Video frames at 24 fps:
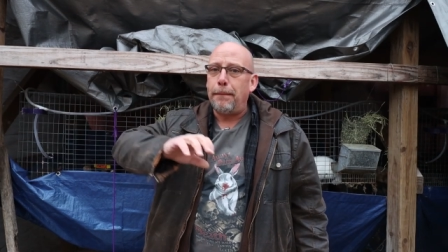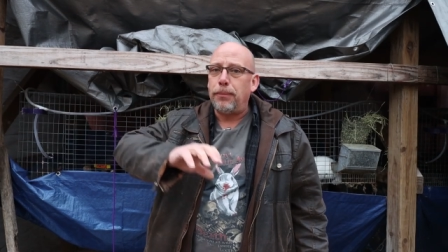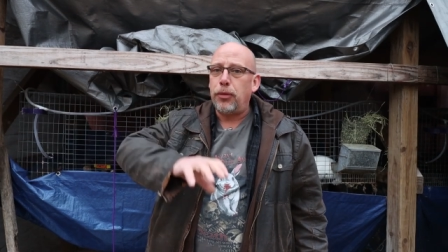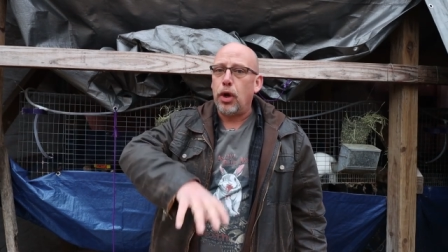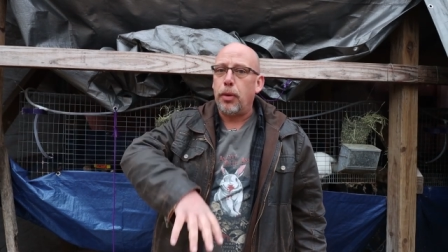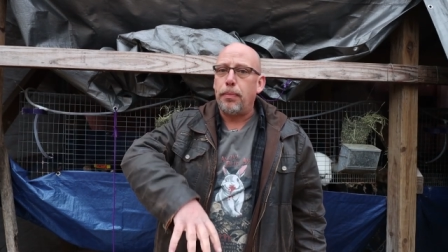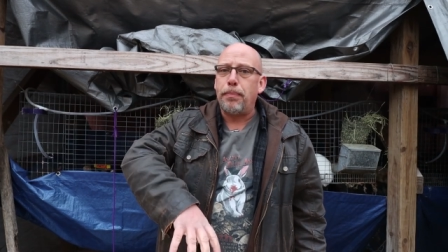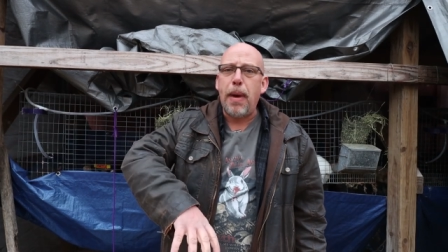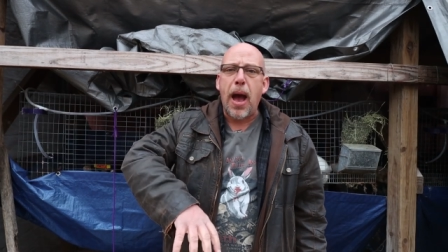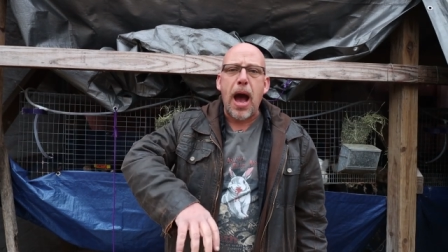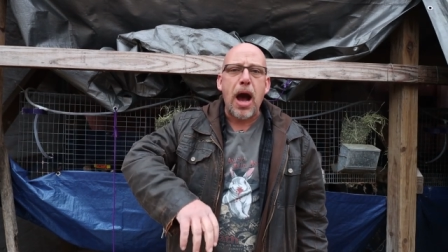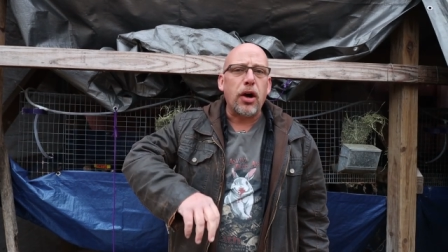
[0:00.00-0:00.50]

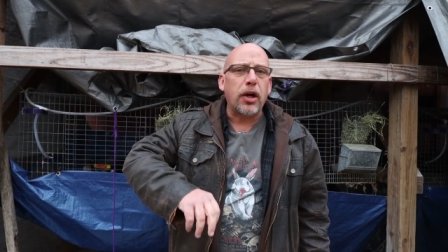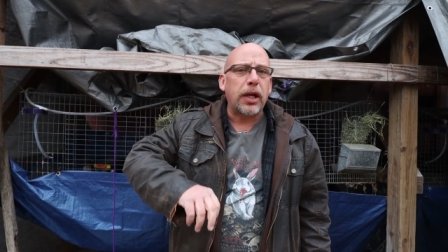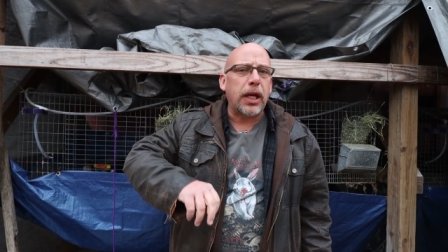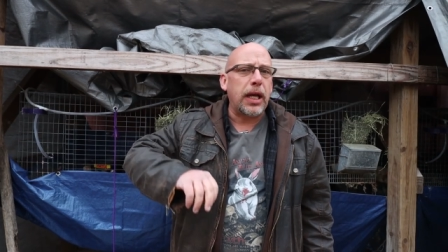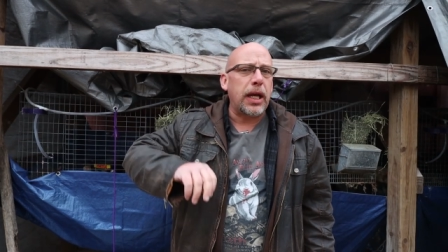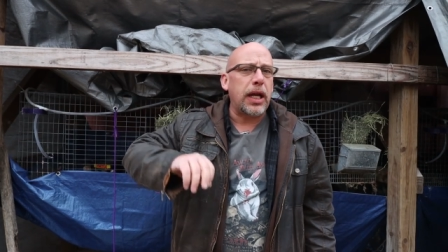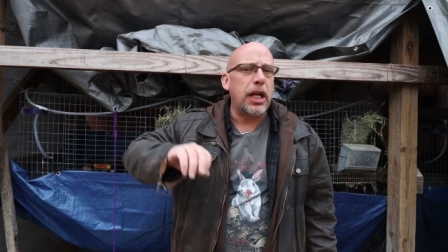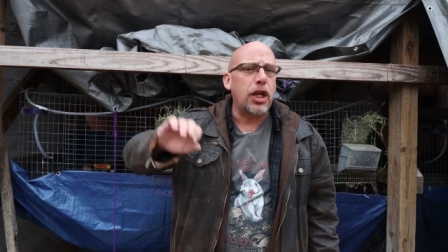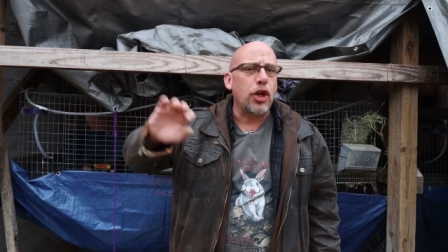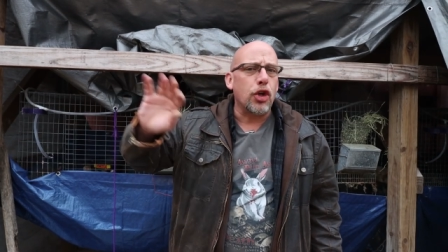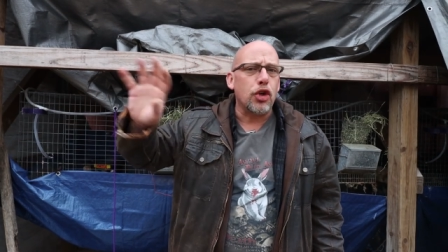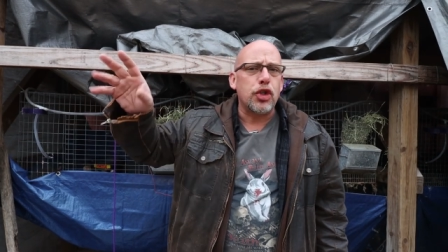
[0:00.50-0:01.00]
your
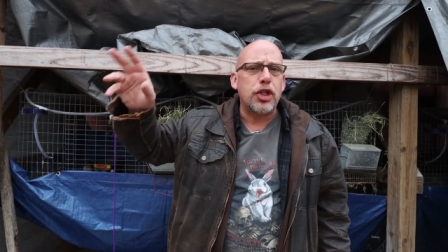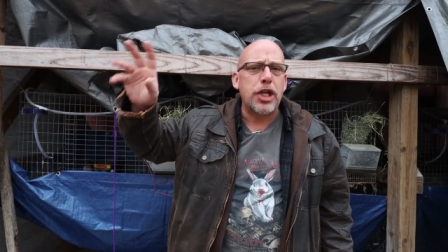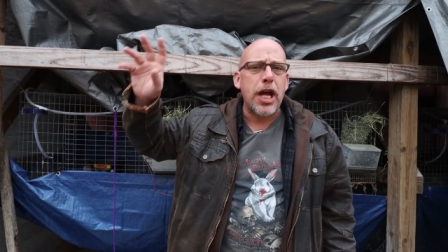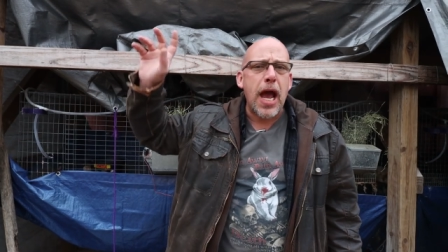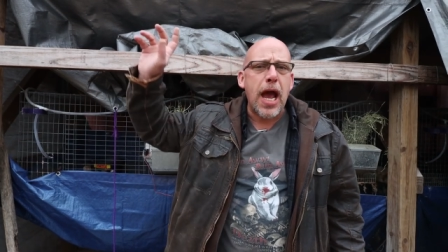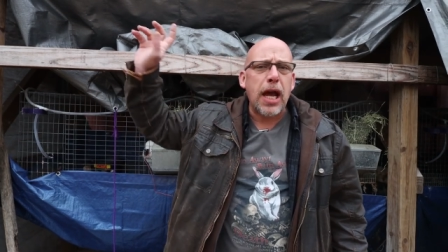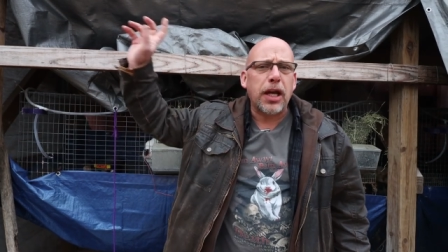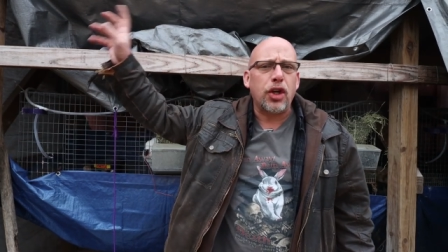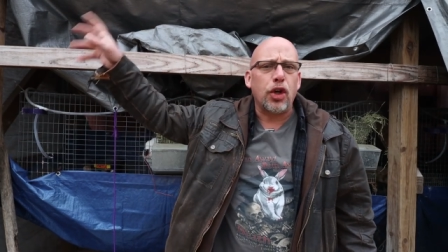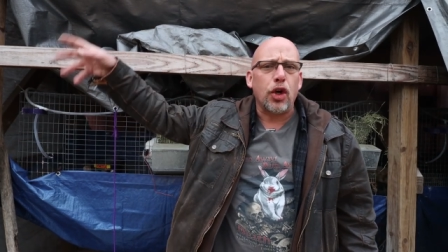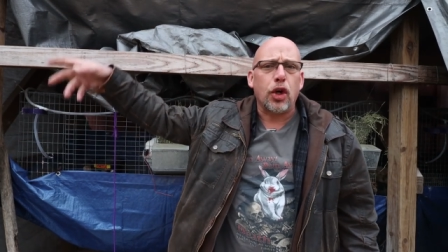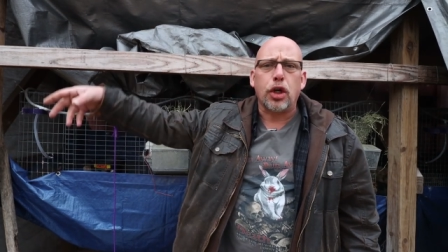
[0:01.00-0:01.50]
balcony, your
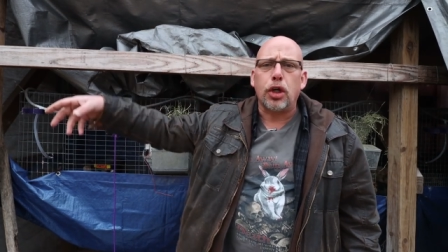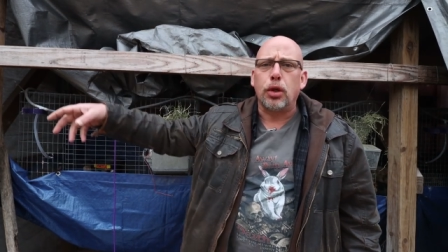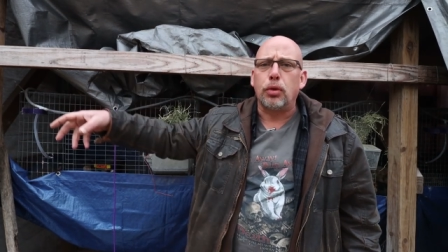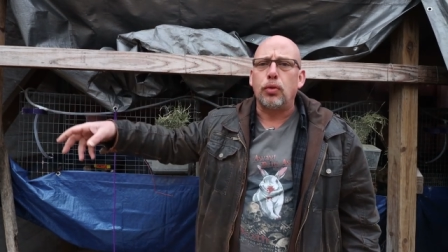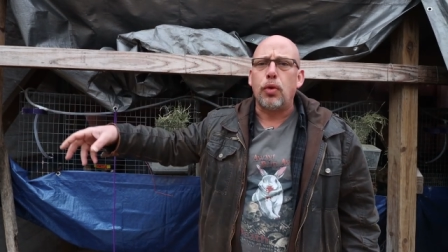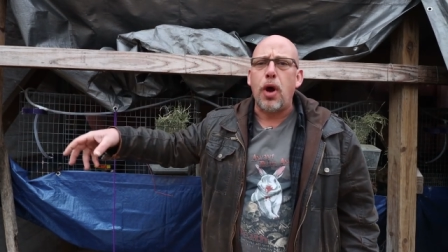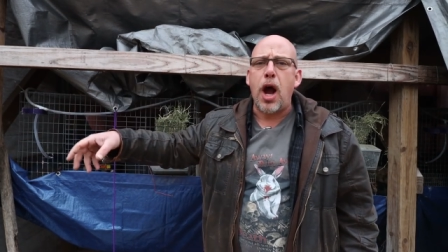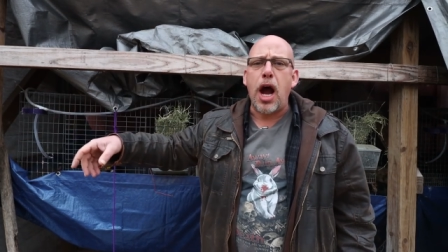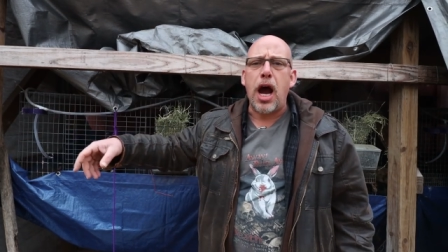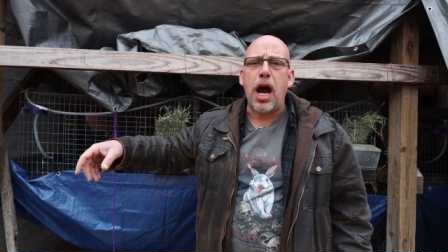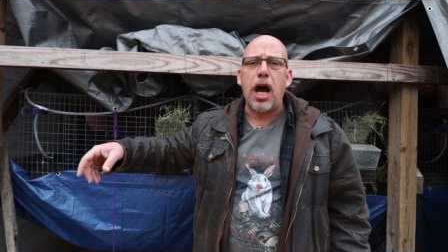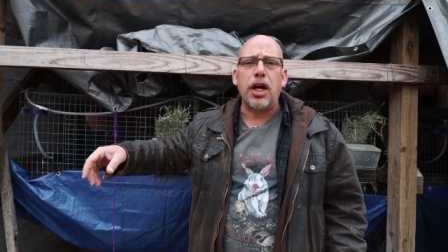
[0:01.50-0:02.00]
deck, your
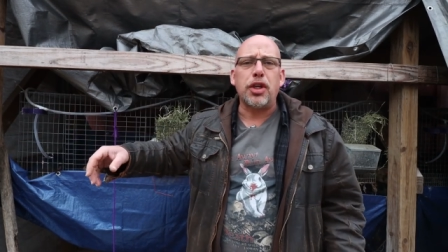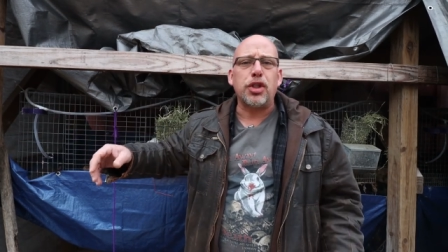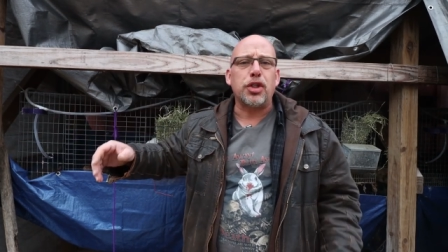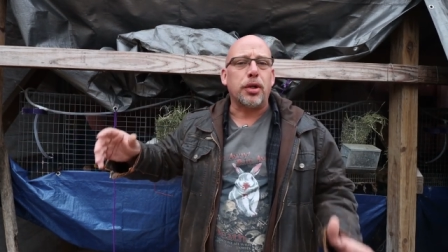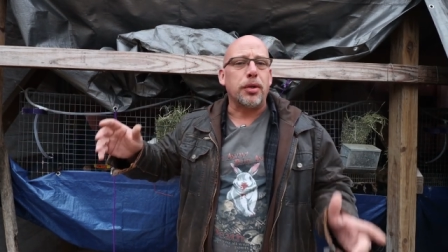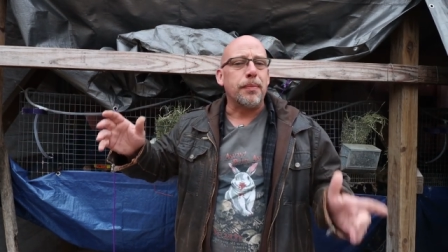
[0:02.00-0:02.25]
garage,